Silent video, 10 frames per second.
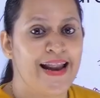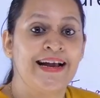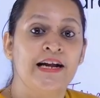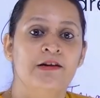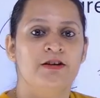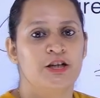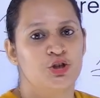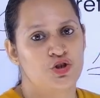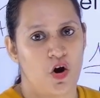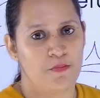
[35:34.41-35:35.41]
Negativity
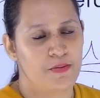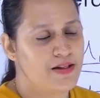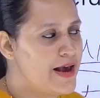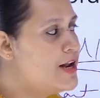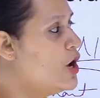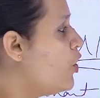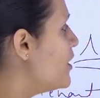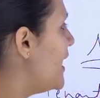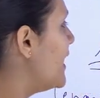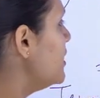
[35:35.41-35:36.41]
should not be there, or
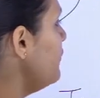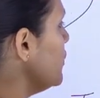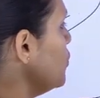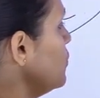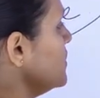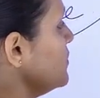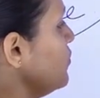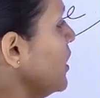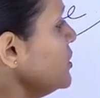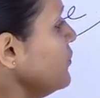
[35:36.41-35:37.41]
negative
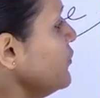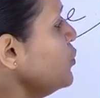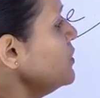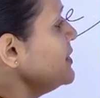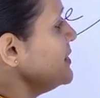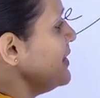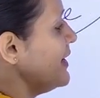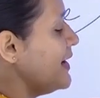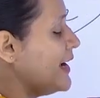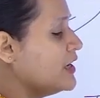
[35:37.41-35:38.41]
words of use
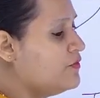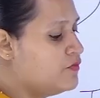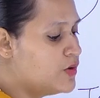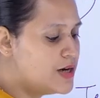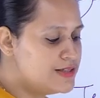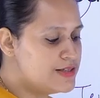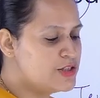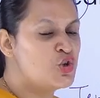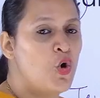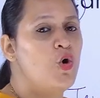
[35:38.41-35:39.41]
like negative words is
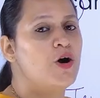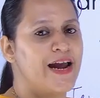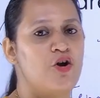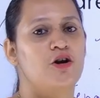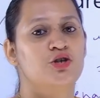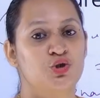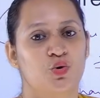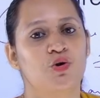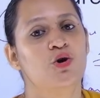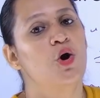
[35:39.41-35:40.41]
no, cannot, no,